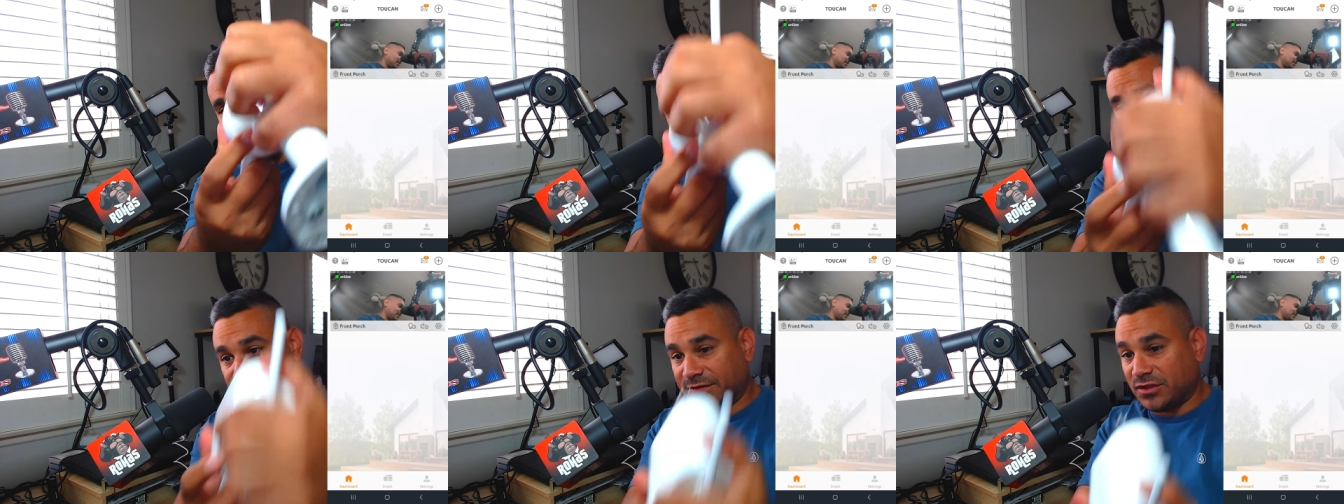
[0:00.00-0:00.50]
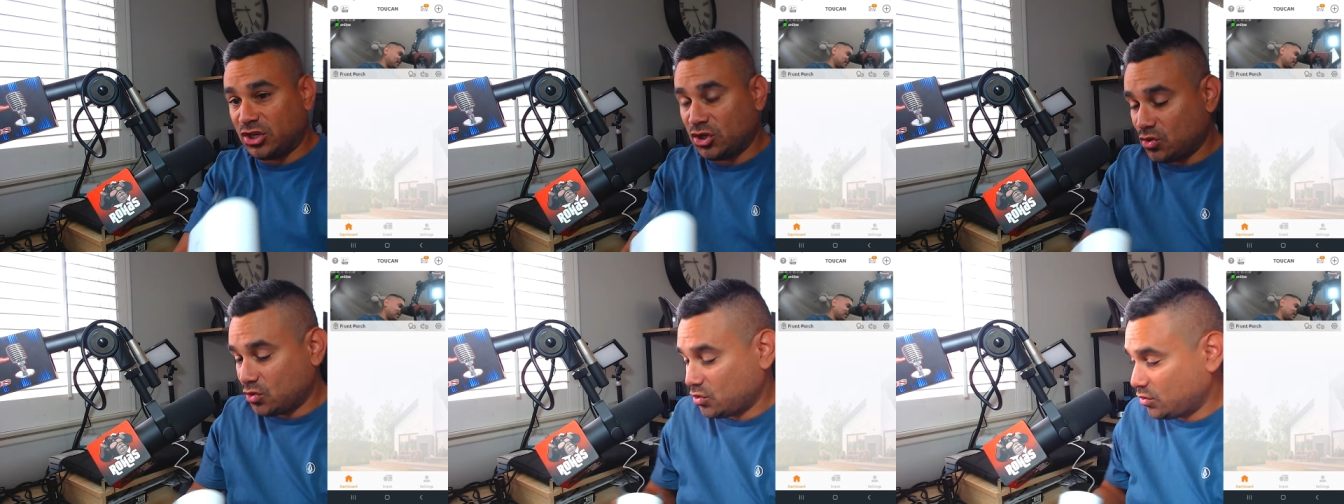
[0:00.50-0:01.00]
All you have to
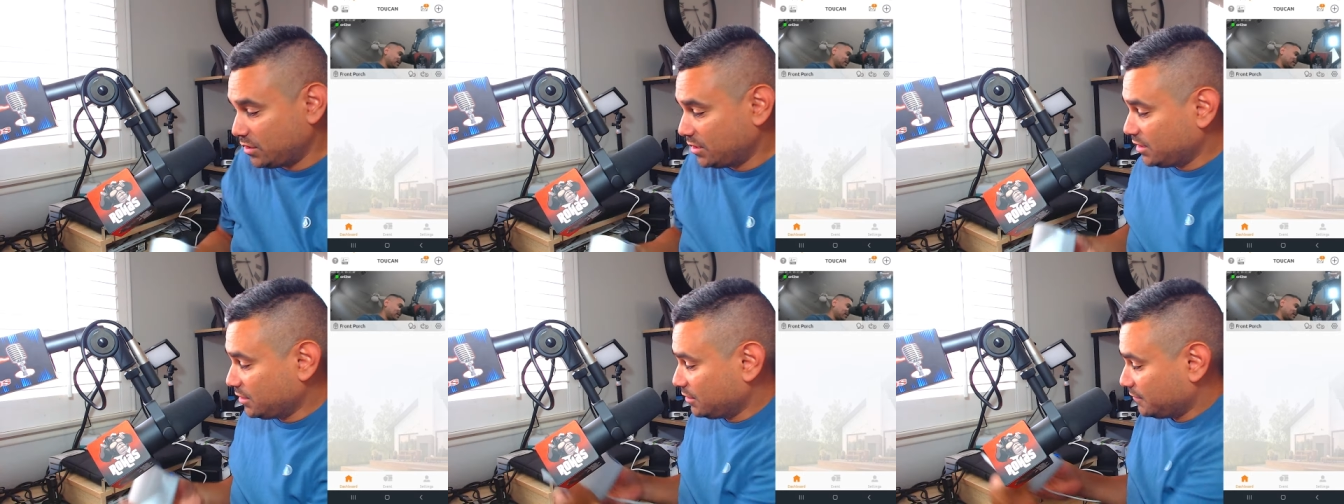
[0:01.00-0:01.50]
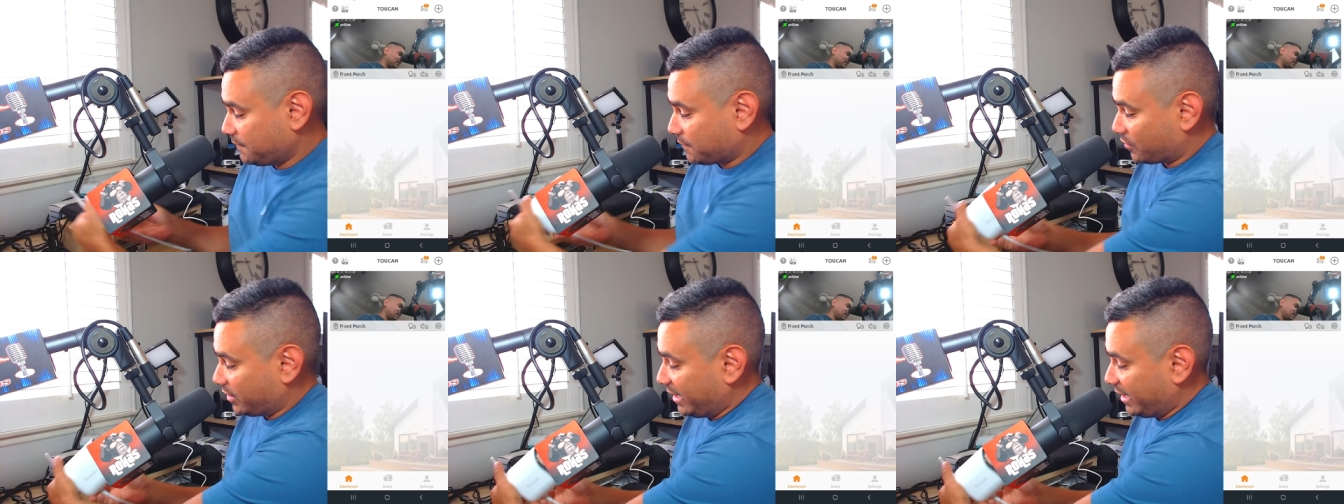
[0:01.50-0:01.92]
do for a